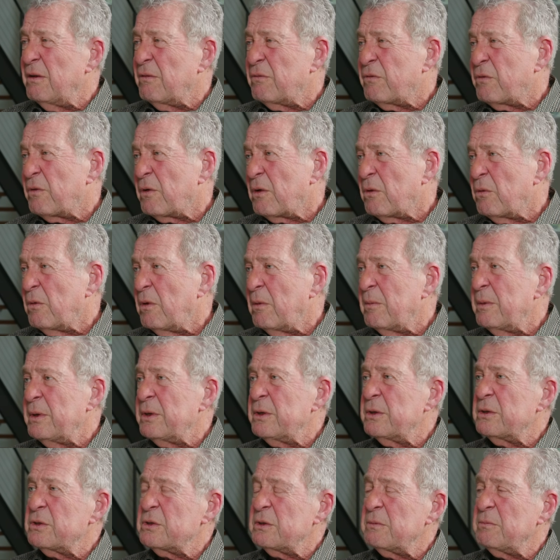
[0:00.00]
for a
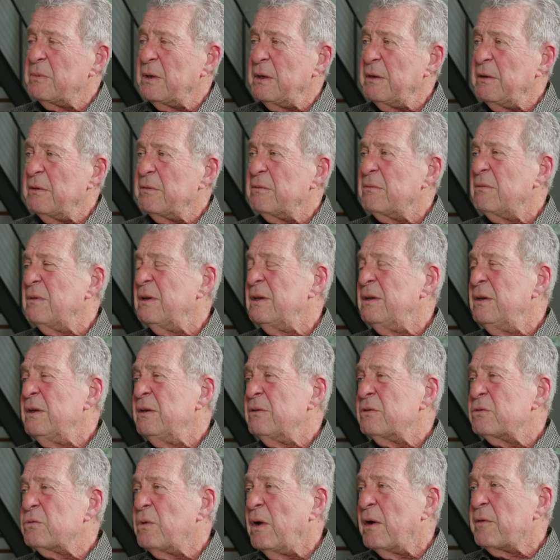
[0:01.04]
woman, should be
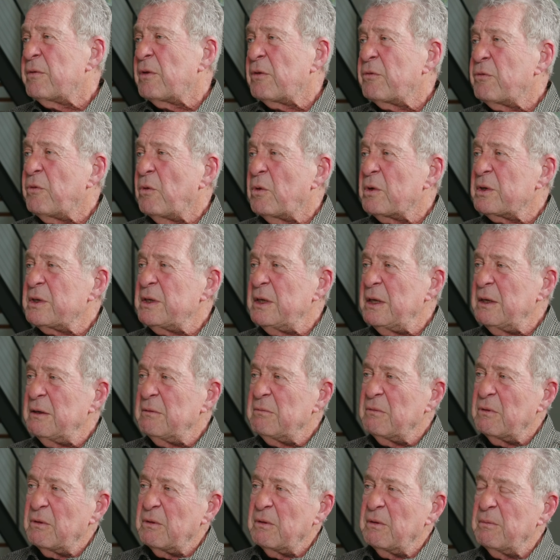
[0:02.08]
12 or
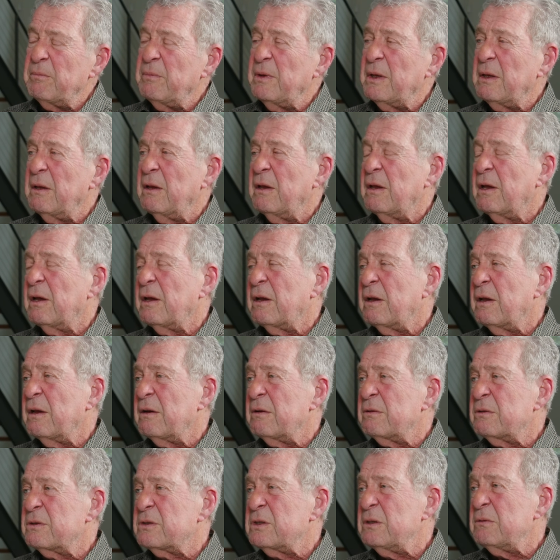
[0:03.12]
14,
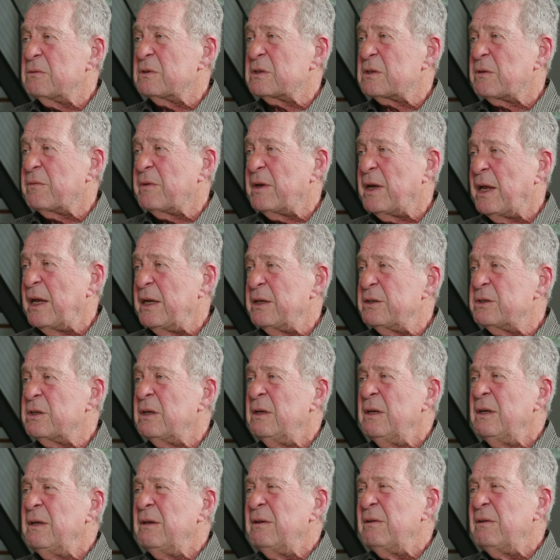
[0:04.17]
and she was of an age,